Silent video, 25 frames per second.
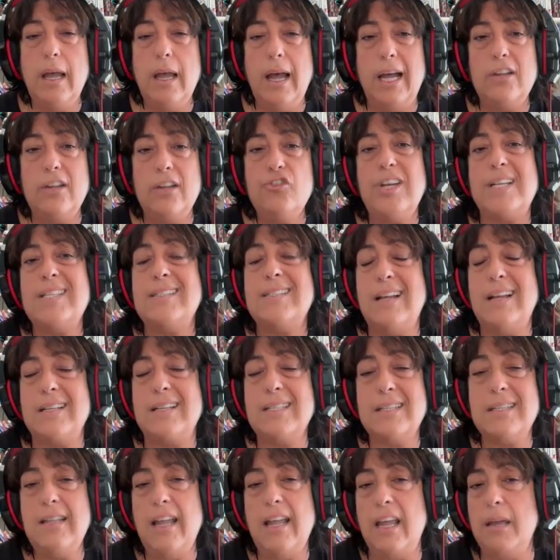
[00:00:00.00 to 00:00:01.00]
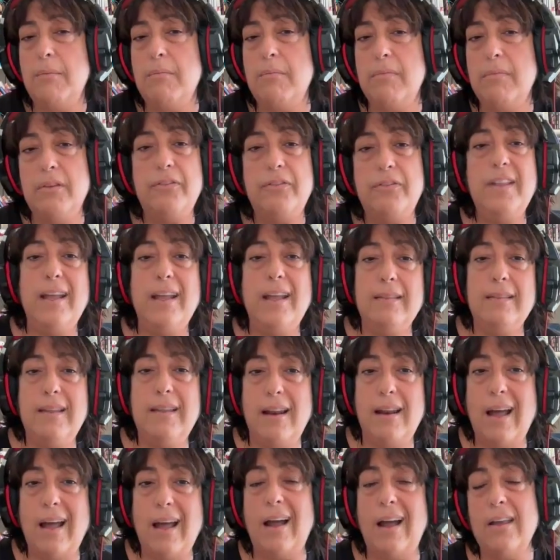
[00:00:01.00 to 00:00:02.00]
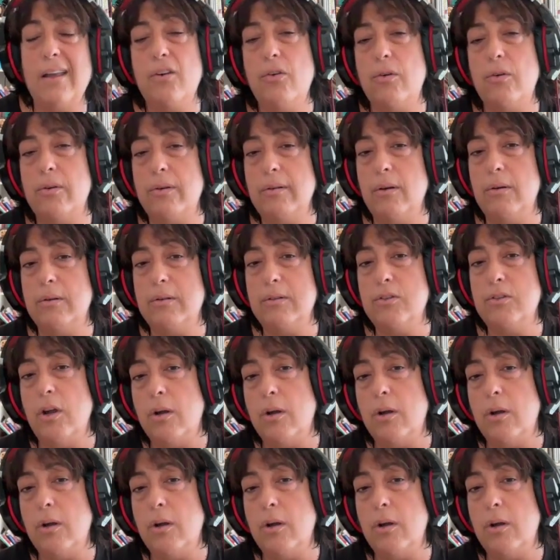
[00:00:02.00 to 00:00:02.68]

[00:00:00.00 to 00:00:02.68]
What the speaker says: I just ask them if they like or